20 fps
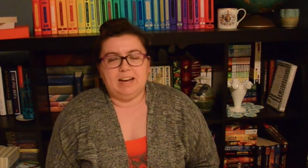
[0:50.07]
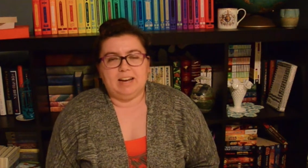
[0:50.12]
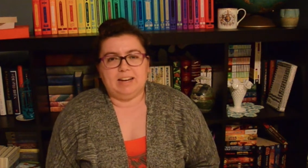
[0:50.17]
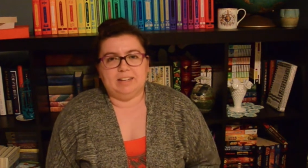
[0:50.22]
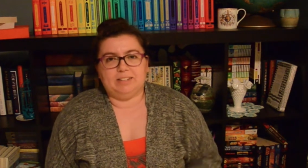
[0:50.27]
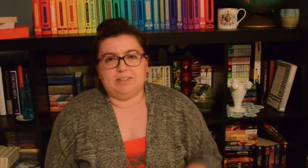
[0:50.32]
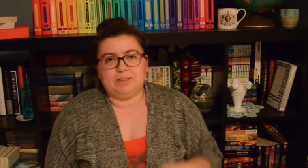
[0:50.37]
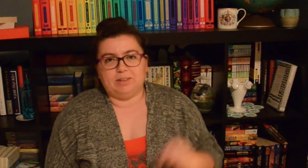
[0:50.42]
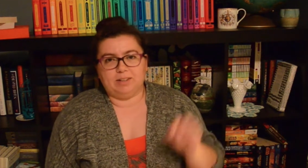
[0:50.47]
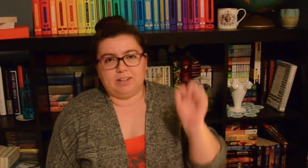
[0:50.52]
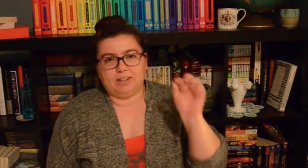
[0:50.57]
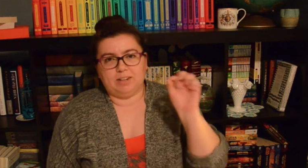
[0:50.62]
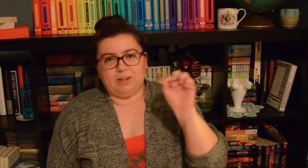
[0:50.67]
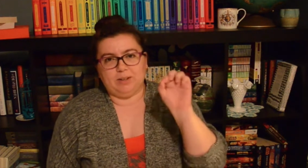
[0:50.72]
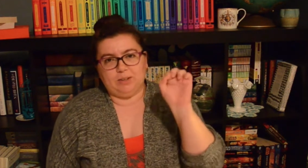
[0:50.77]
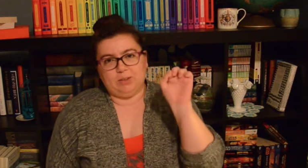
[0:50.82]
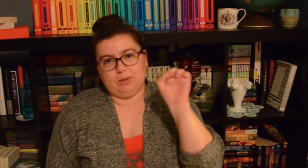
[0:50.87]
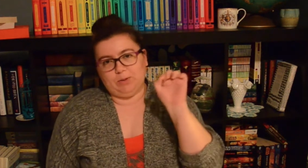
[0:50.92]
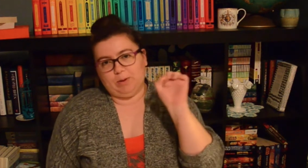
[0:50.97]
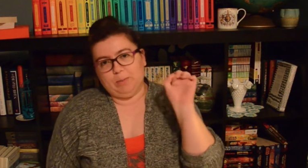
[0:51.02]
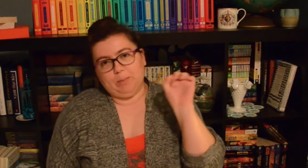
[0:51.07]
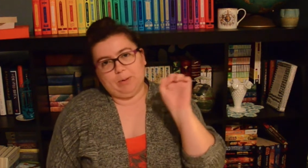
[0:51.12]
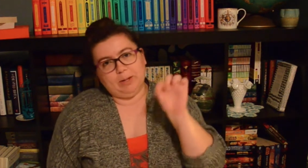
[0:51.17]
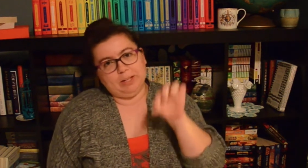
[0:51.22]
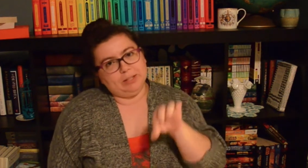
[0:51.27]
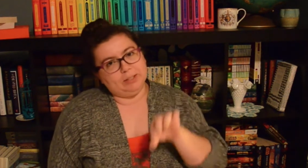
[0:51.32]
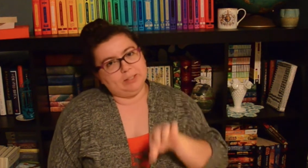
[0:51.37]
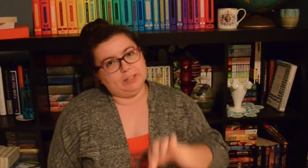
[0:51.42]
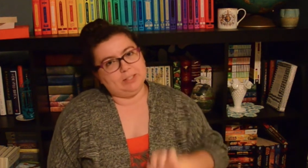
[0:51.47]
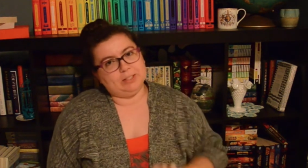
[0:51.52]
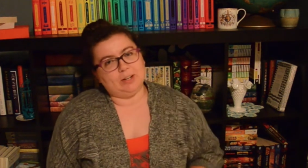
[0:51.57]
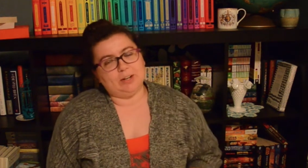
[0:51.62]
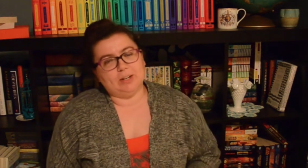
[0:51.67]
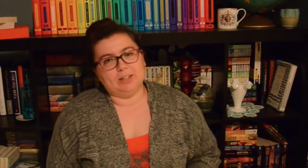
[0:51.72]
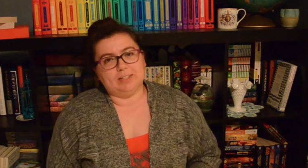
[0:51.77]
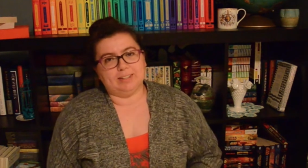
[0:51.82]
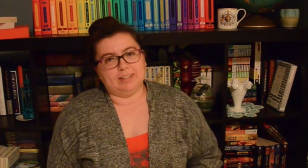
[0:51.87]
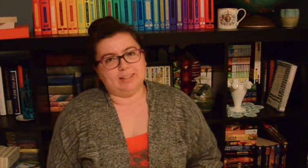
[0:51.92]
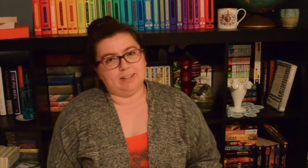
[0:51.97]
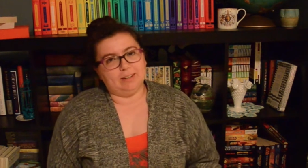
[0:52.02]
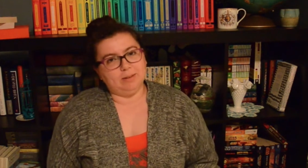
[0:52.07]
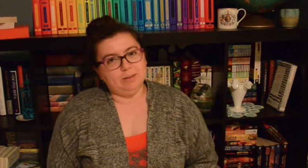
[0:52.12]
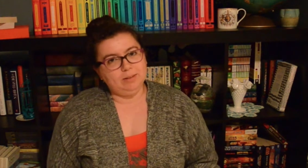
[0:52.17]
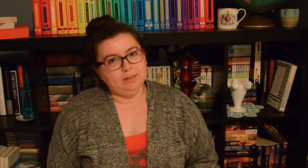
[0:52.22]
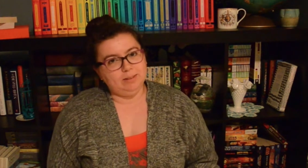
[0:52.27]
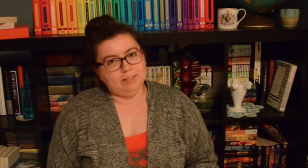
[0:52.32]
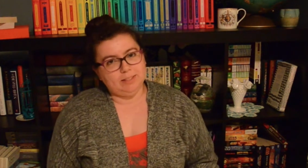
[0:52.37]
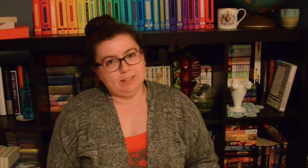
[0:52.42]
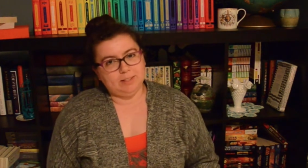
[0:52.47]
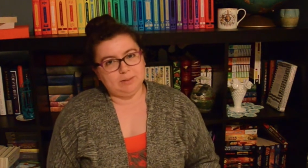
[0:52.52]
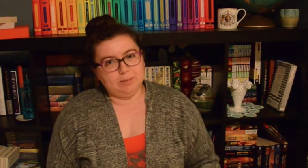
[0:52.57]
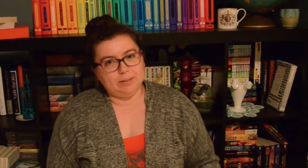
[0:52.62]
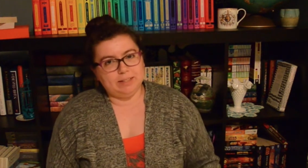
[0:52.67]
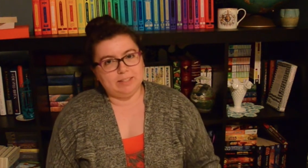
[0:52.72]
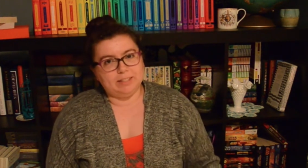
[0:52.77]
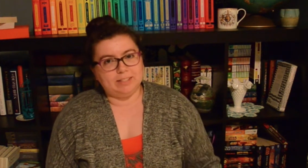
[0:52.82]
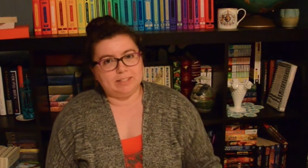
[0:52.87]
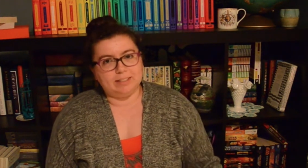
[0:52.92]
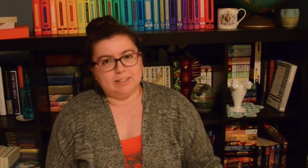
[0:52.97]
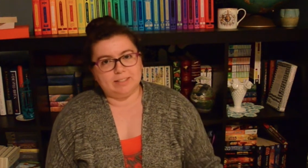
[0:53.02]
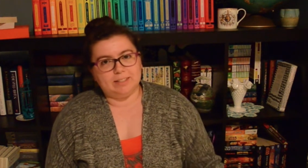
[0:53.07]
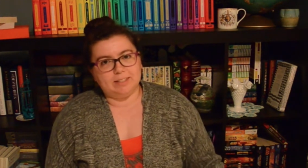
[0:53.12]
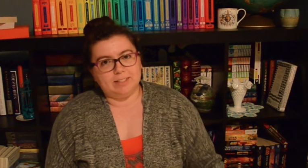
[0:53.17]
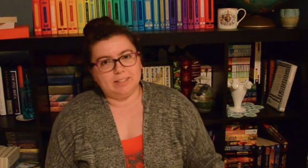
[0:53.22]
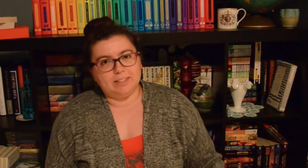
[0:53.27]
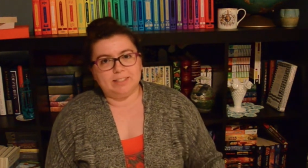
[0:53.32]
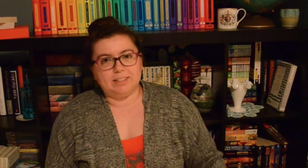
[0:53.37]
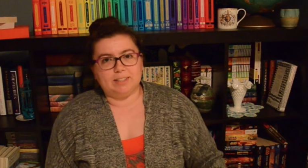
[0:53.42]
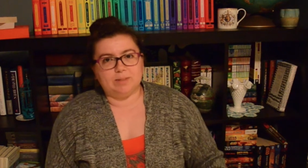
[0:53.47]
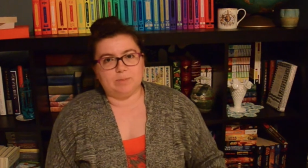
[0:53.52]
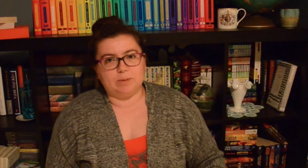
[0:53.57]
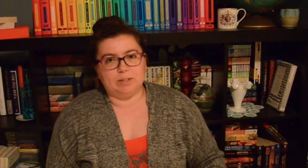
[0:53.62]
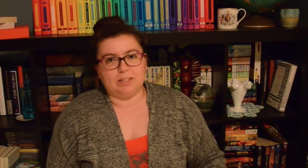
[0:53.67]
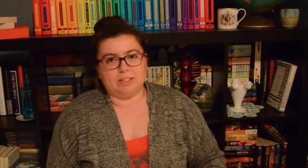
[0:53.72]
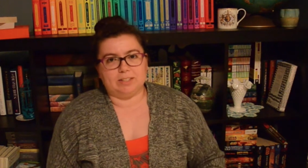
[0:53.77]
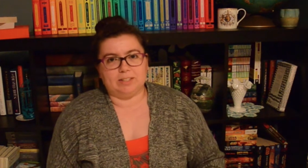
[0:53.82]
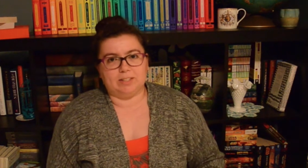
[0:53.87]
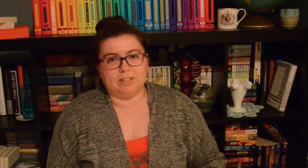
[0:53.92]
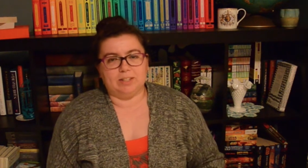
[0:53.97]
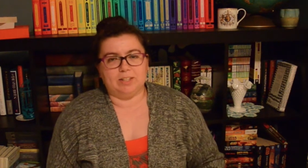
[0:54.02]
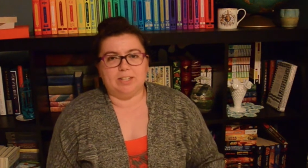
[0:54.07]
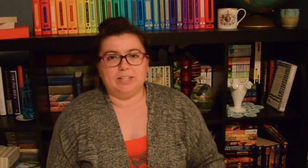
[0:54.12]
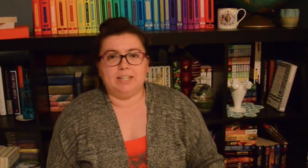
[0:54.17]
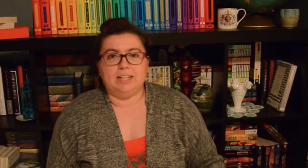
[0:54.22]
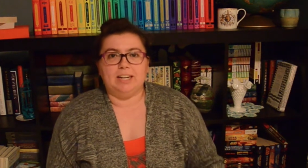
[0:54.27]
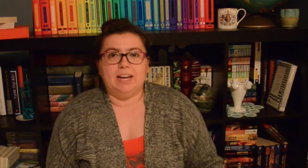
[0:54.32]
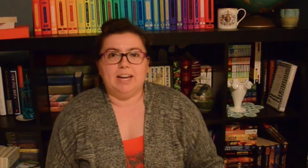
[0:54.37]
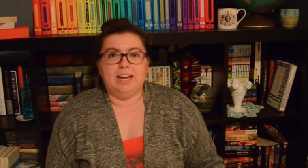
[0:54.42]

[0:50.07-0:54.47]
I sort of go through and put little stars like, oh, this one looks good, this one looks good,